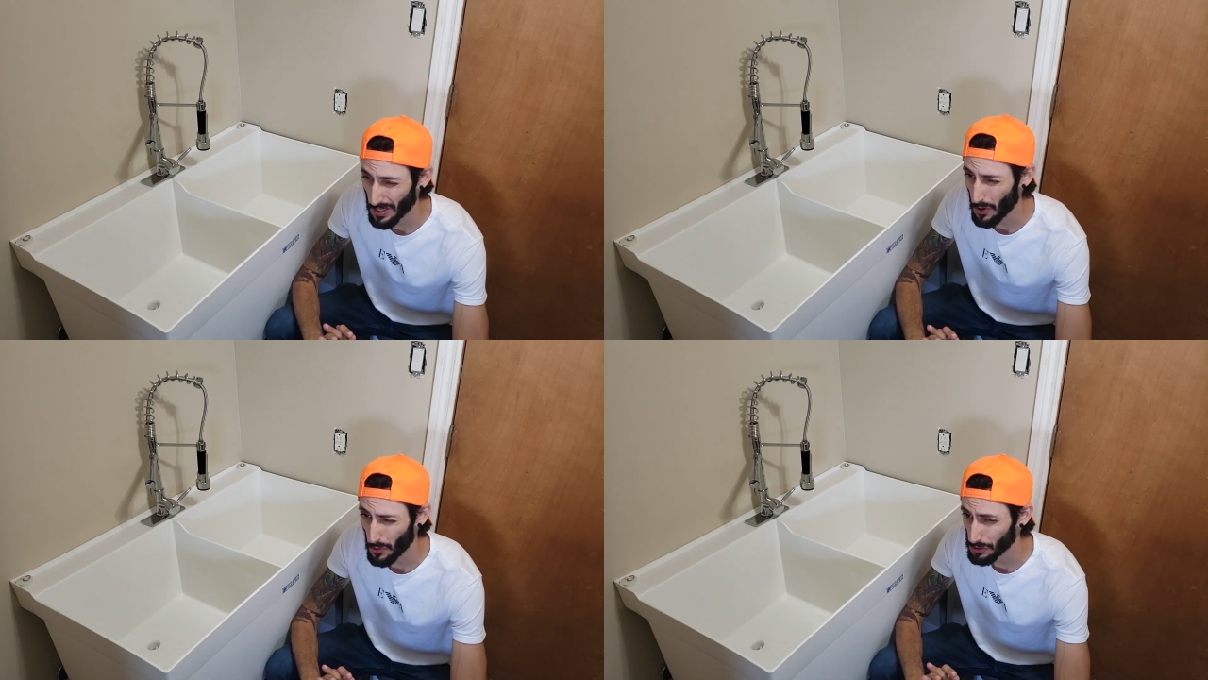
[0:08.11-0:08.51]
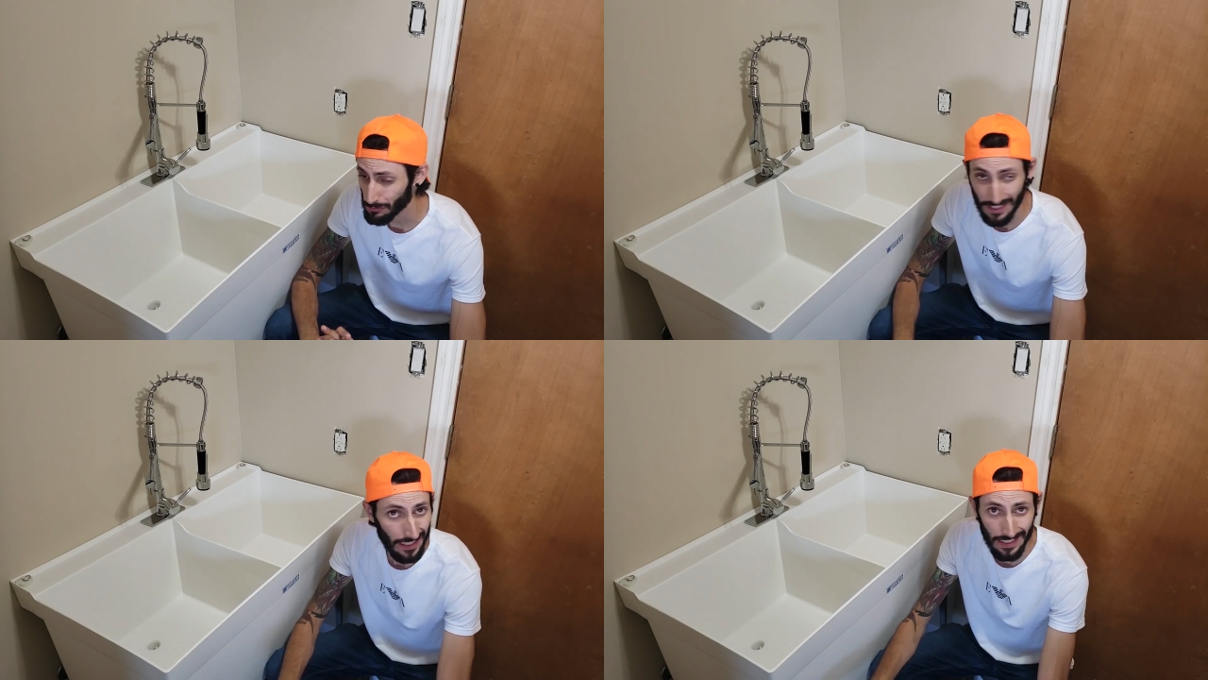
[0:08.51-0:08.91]
no
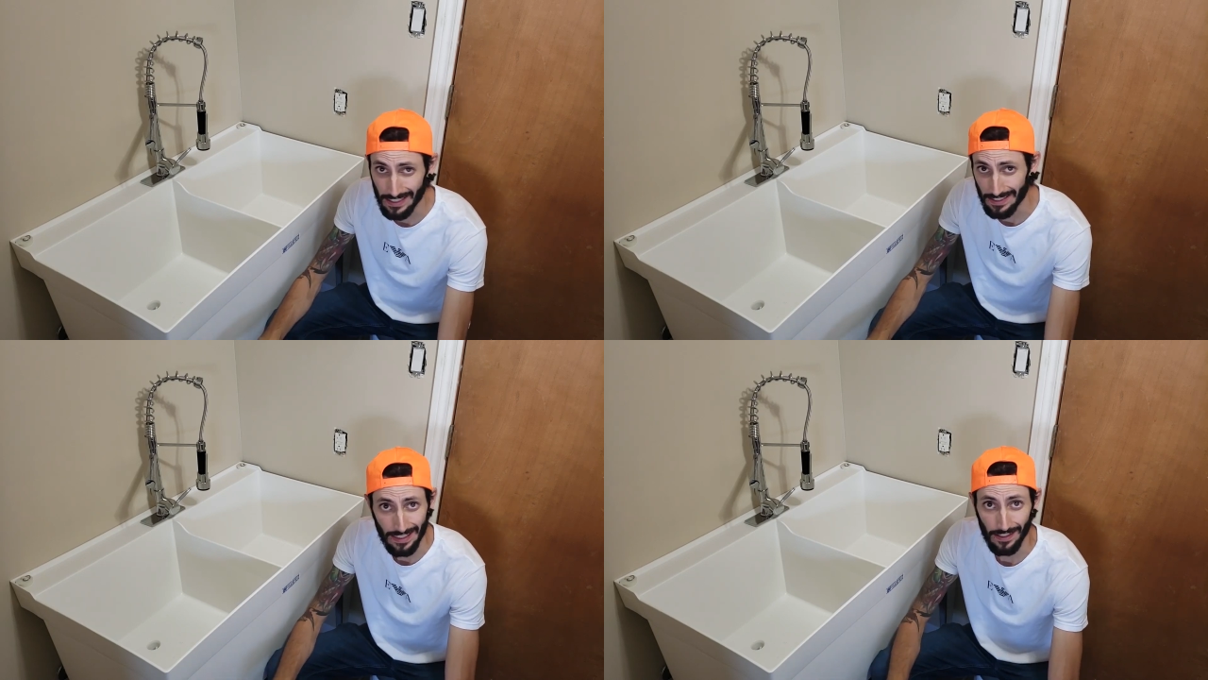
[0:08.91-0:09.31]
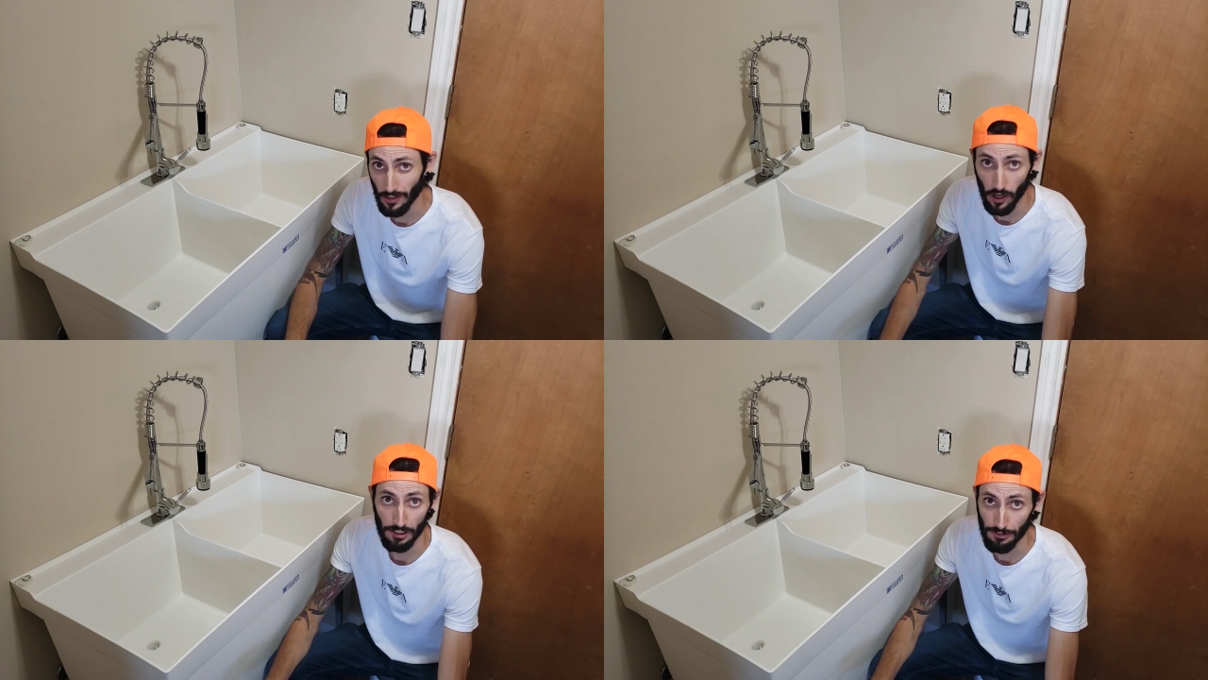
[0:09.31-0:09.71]
utility
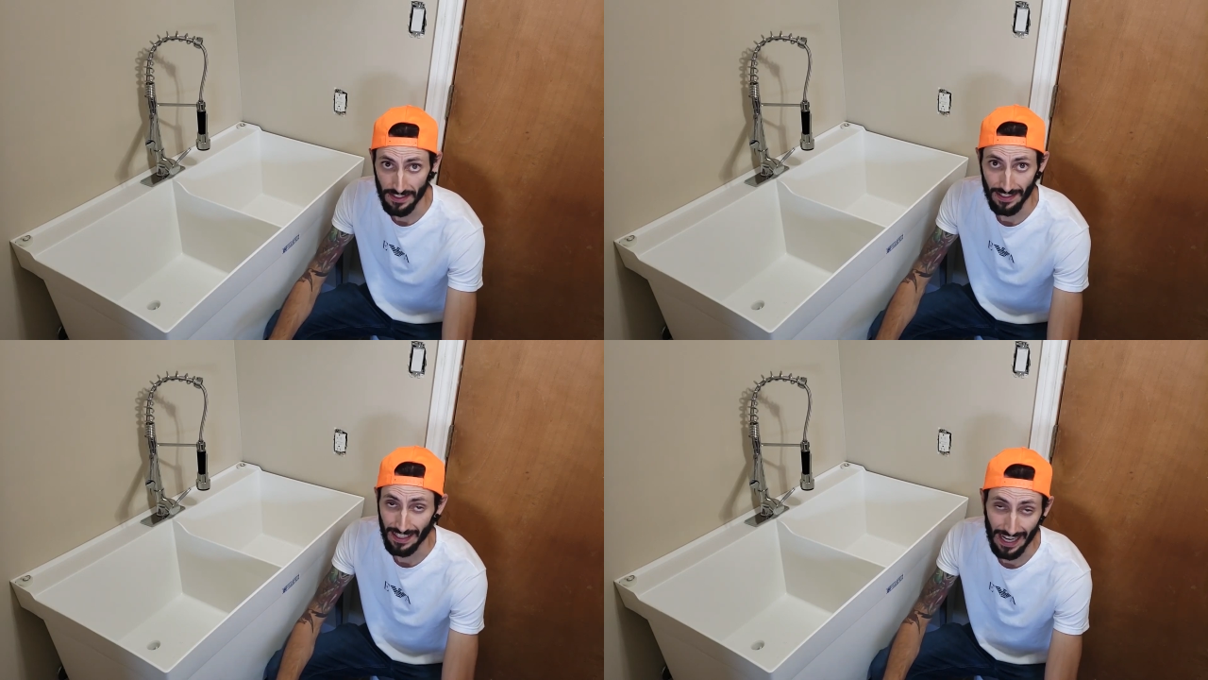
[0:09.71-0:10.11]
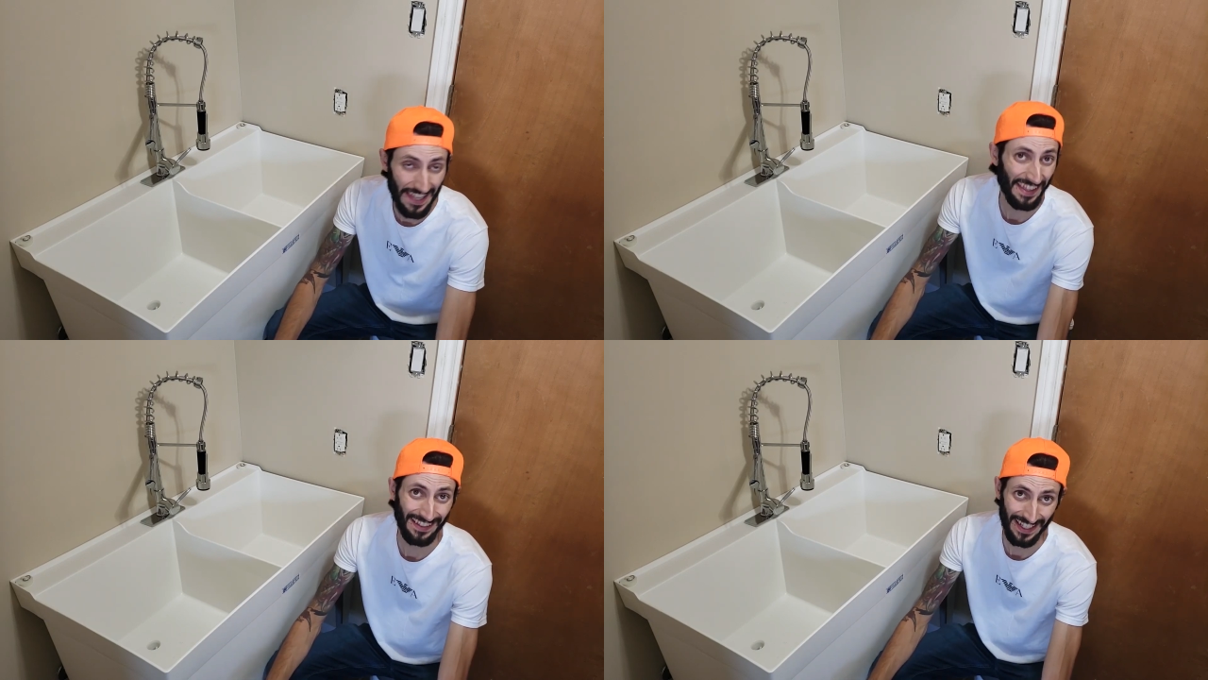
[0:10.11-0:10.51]
sink, laundry sink,
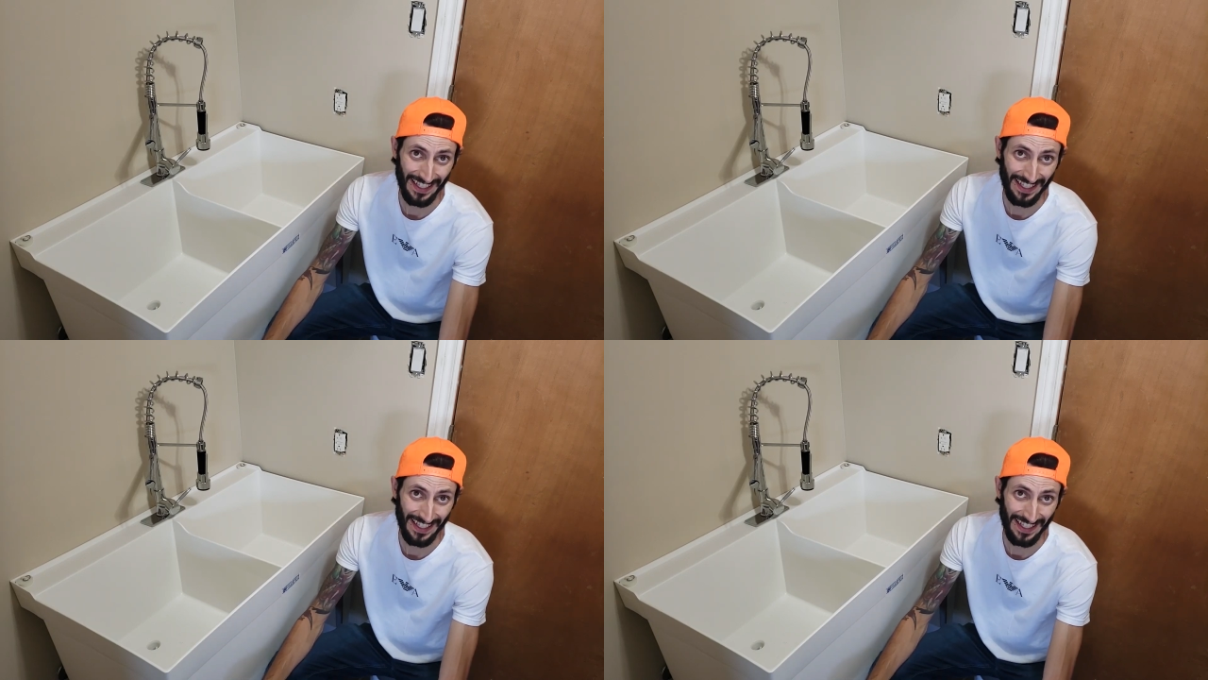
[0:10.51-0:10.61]
anything